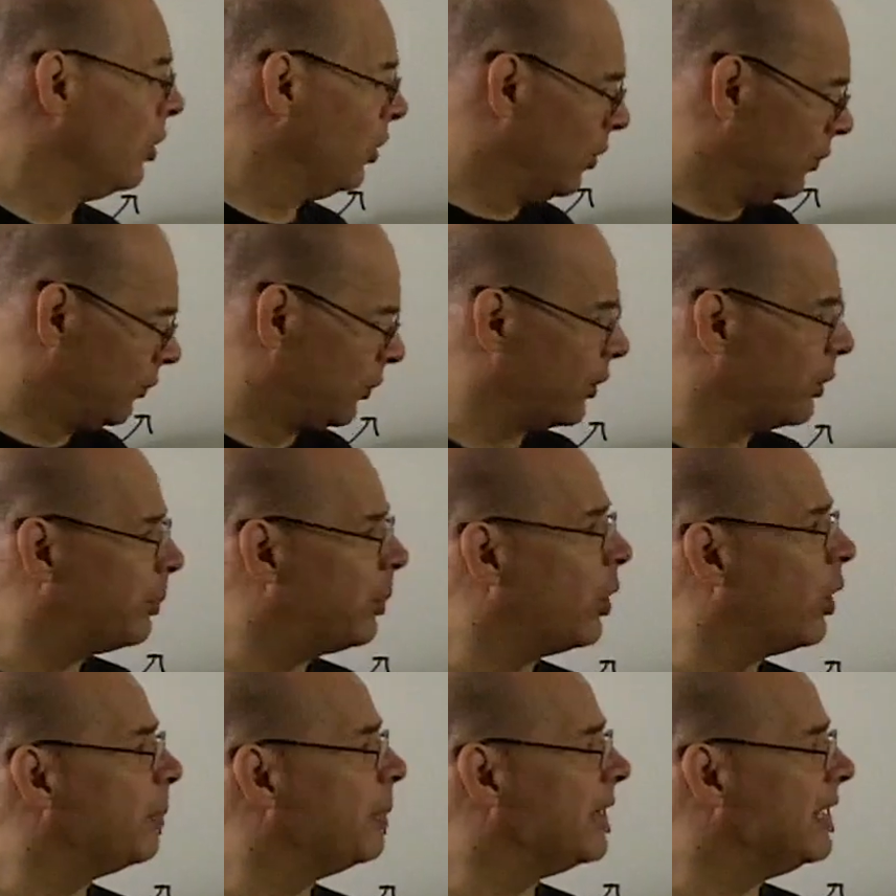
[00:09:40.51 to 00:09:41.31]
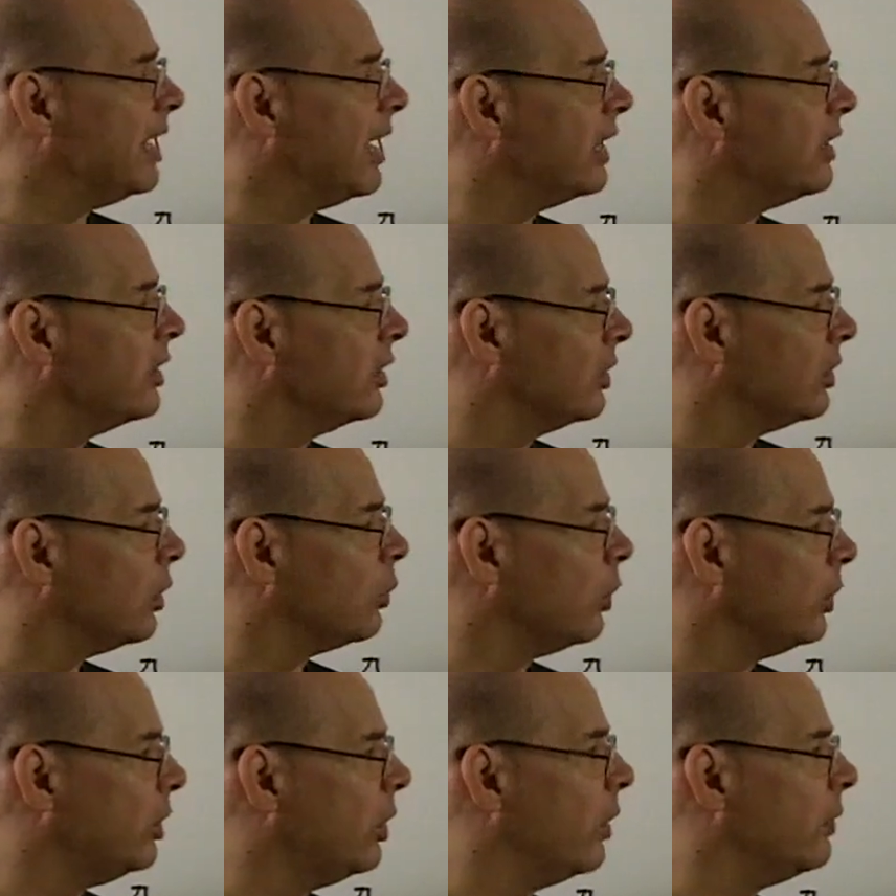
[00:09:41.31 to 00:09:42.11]
For the perpendicular,
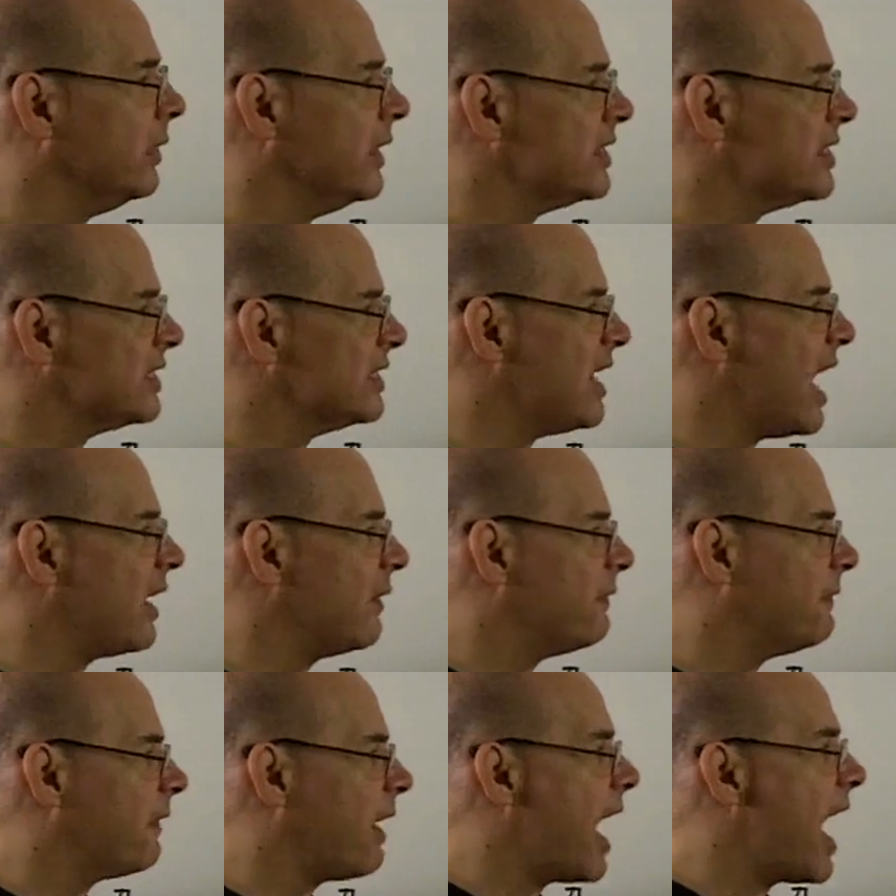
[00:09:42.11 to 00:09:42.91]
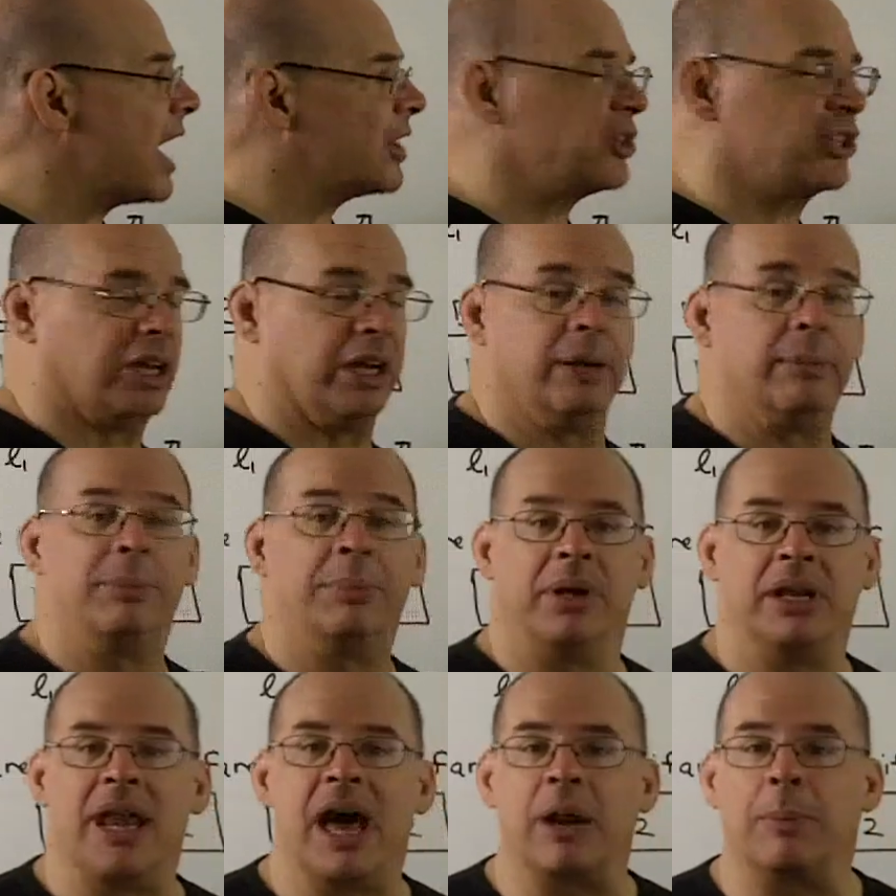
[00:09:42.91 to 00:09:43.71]
we'll note this is not a fraction,
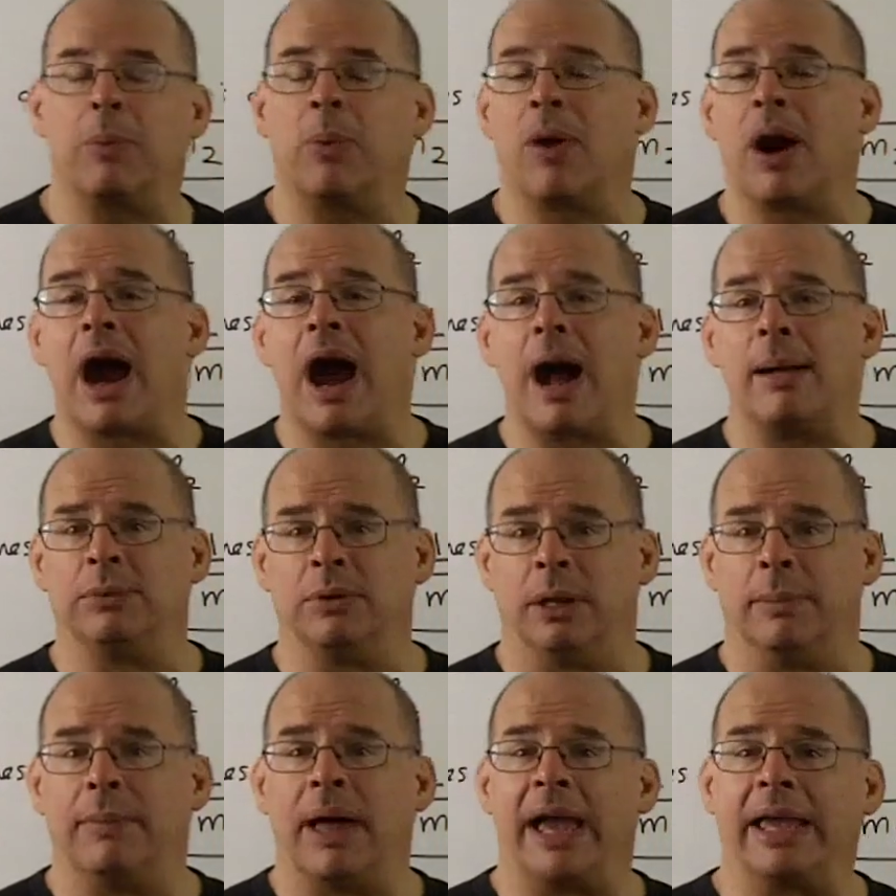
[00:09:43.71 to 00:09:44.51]
but not a problem.